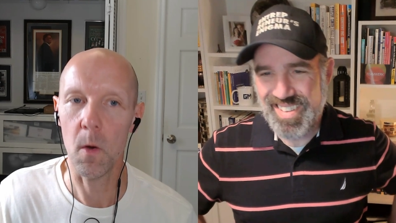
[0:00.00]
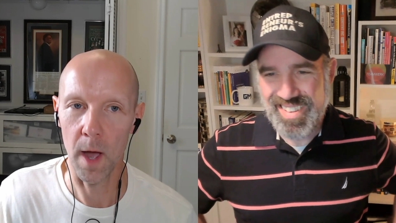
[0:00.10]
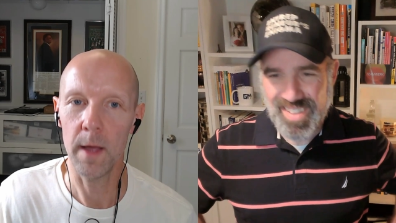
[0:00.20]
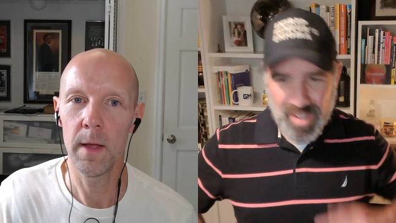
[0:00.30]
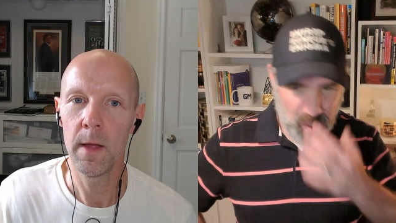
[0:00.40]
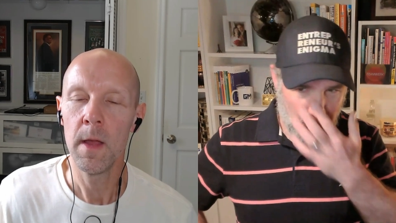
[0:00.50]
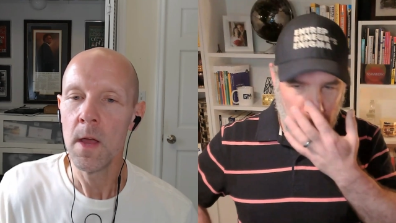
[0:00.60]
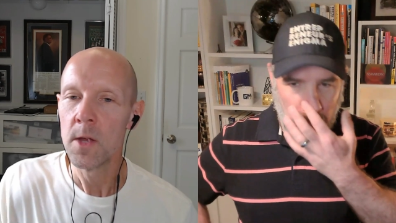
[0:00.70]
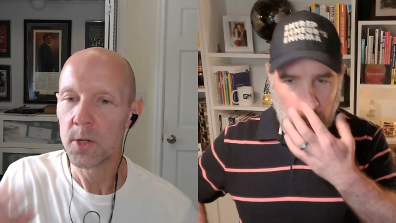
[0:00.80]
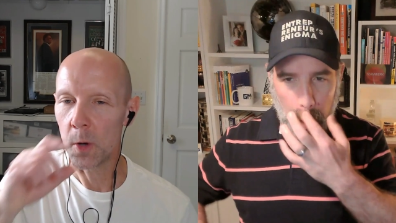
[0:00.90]
Speaker 1: okay.
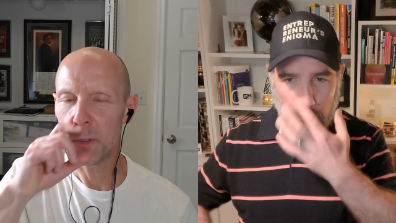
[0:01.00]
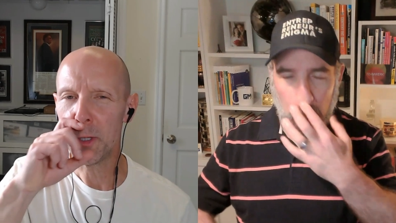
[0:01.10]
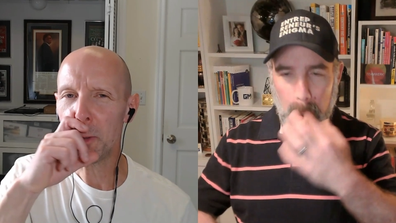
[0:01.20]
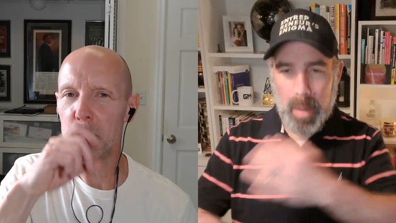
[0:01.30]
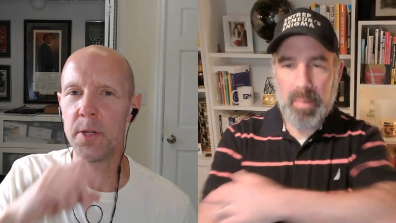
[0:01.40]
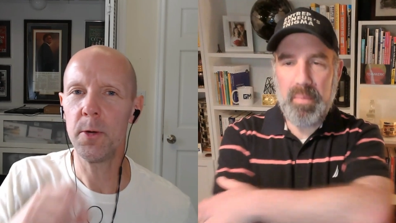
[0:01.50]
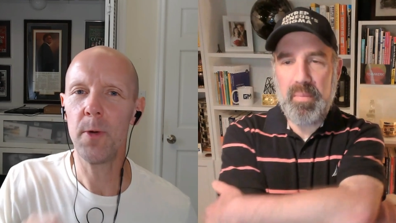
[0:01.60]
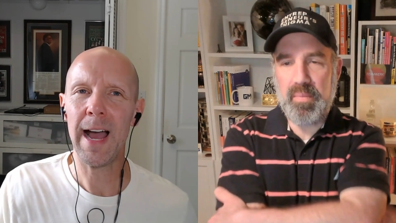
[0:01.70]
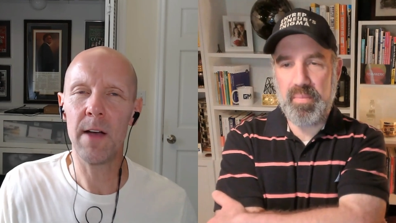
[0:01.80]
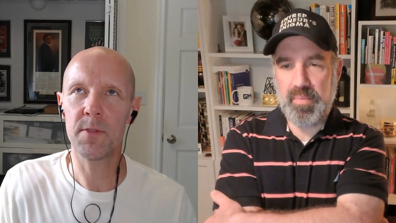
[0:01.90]
Yeah. So do you do
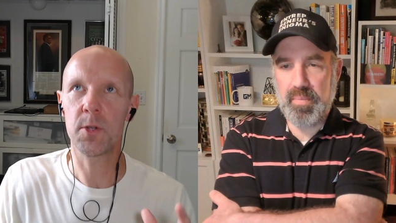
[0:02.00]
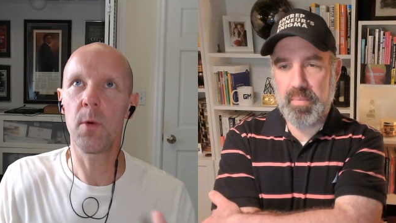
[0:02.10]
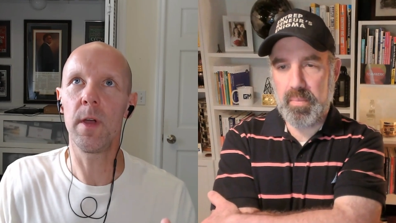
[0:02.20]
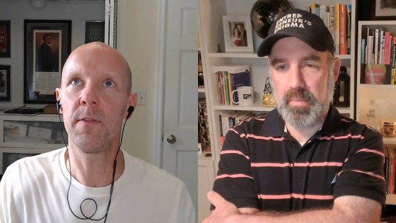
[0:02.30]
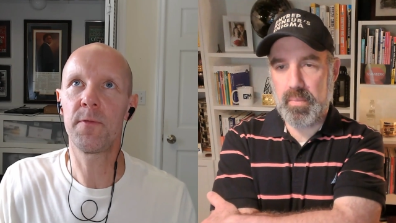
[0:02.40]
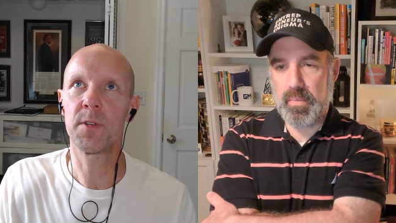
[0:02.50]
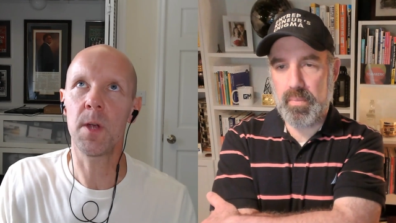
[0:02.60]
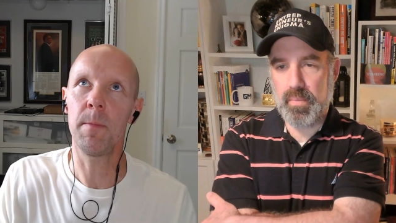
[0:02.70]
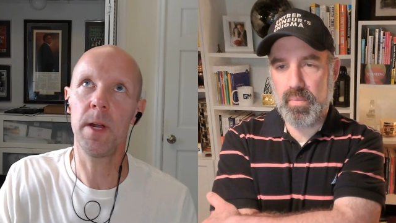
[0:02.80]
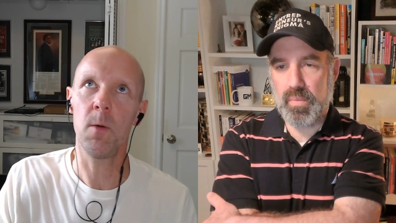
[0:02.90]
you have so if
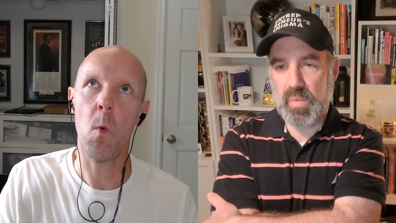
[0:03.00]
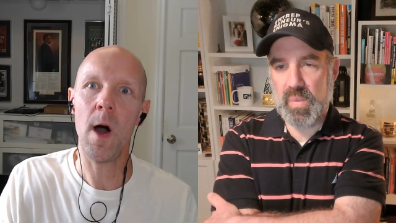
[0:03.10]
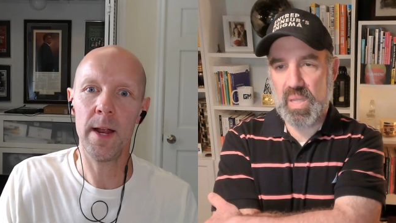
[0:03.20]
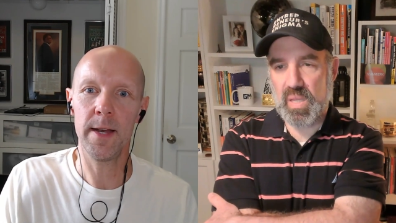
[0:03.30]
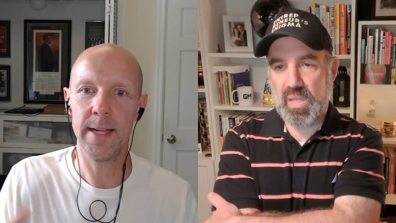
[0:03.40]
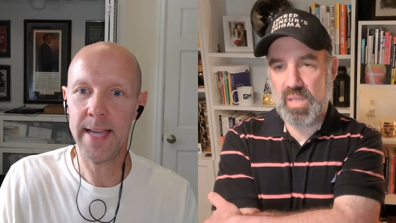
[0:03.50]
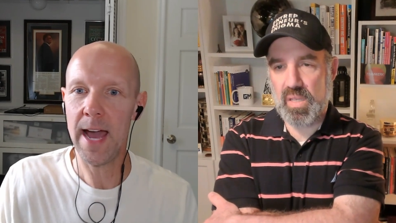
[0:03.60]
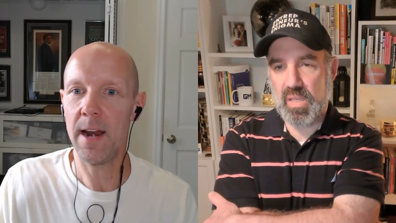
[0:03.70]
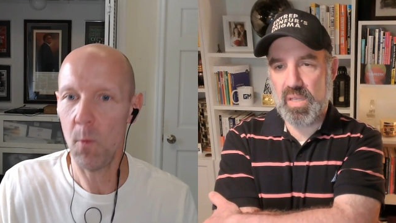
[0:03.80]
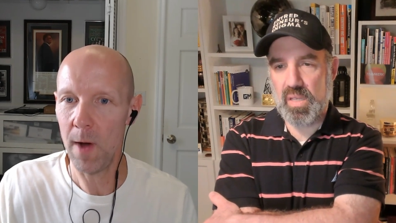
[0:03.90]
somebody wanted to
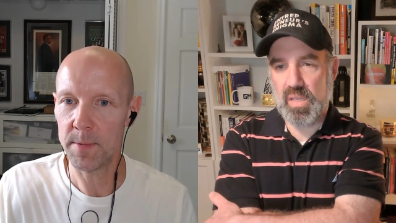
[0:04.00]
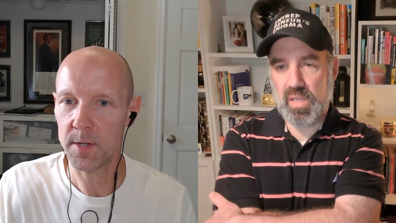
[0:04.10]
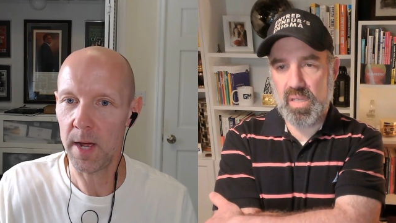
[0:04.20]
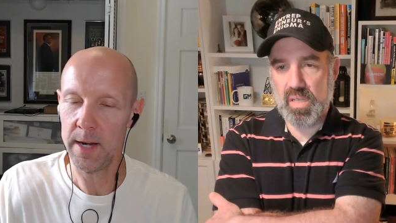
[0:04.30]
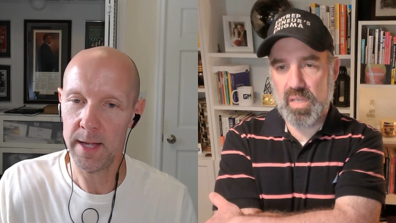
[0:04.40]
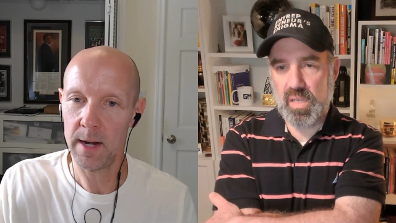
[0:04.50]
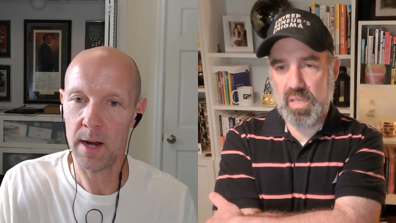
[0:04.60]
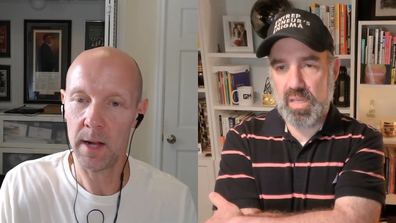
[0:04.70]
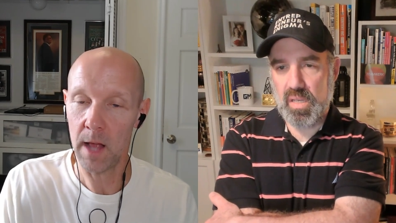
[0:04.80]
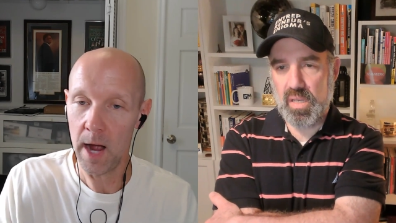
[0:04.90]
get a website and get it
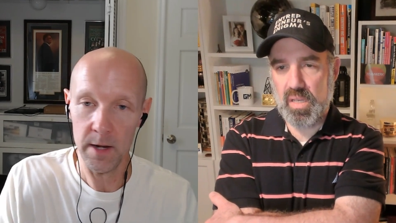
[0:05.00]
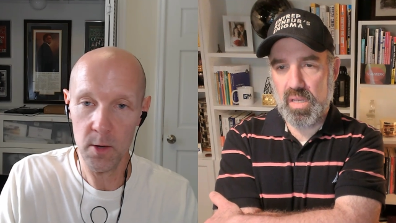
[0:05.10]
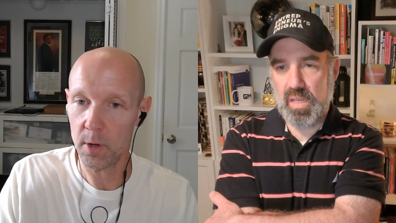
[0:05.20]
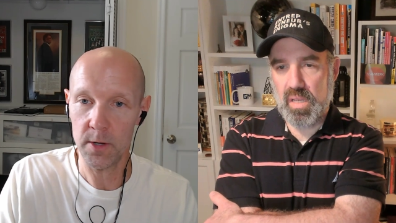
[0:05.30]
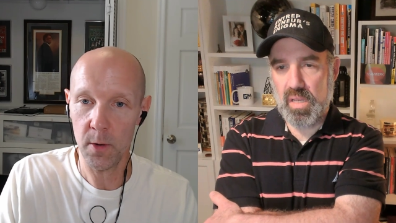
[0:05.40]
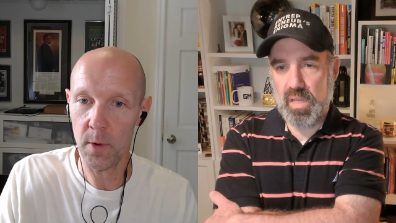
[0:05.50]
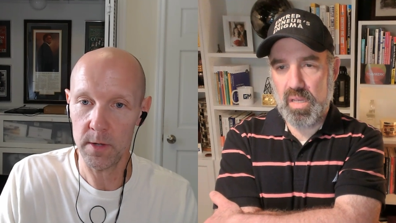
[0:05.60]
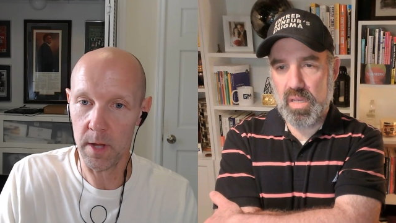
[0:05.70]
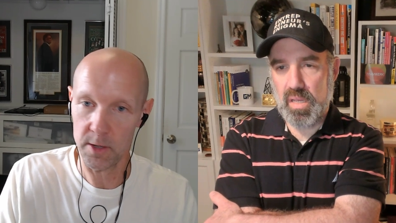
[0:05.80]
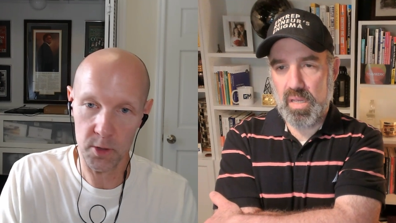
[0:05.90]
online, you could do
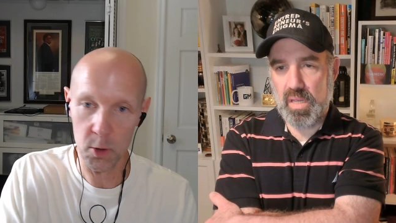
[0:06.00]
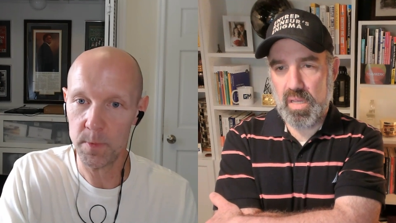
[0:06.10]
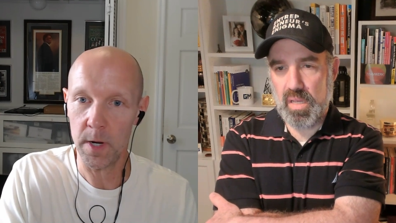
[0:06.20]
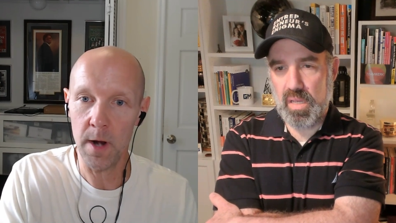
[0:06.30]
it like soup to